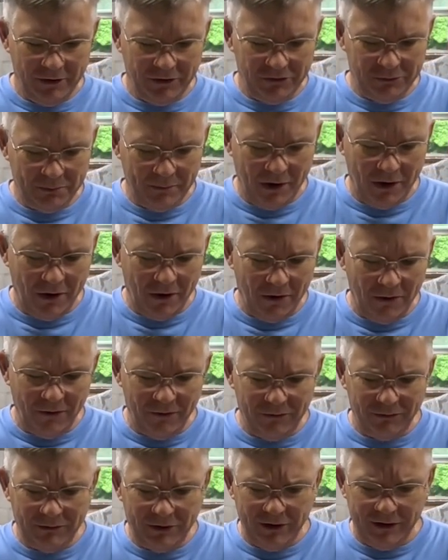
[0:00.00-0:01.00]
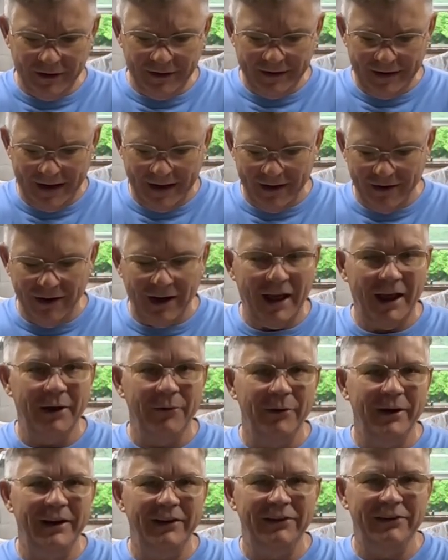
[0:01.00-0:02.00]
small cut down
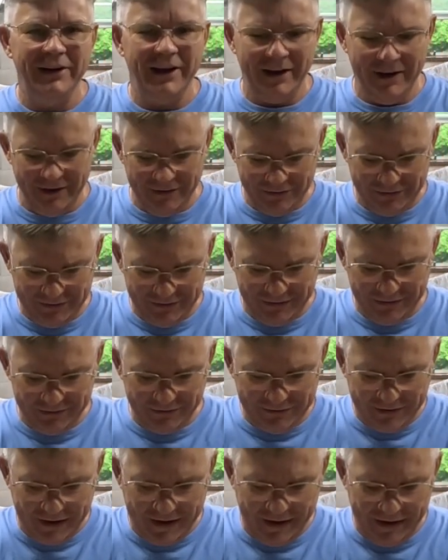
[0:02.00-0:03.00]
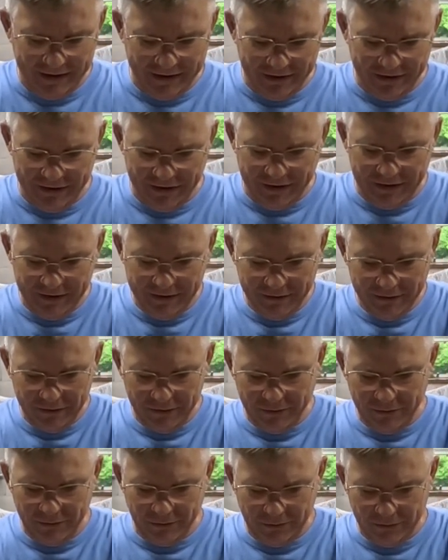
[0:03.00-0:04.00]
lightweight stainless steel chain guard
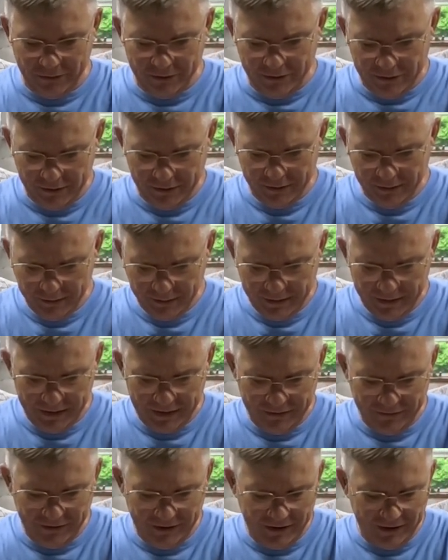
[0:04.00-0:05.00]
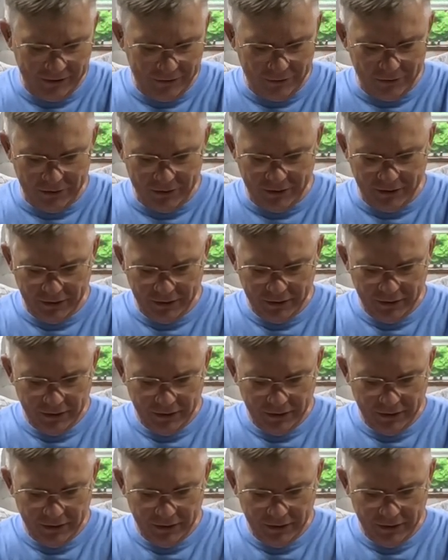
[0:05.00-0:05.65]
on order, getting ready to order.